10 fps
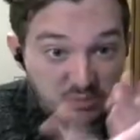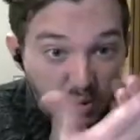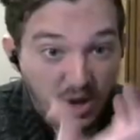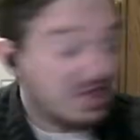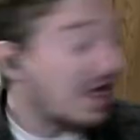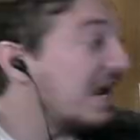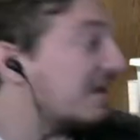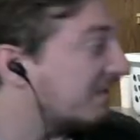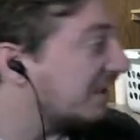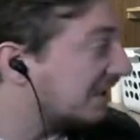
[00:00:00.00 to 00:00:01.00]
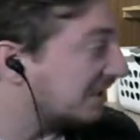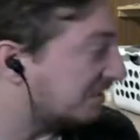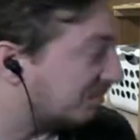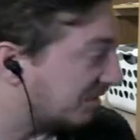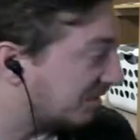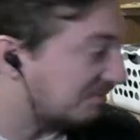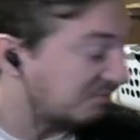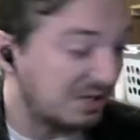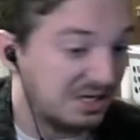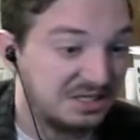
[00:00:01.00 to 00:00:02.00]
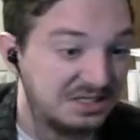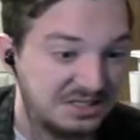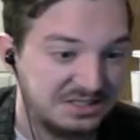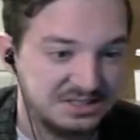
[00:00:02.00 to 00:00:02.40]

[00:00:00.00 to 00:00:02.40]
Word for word: one line of English, but that's about it.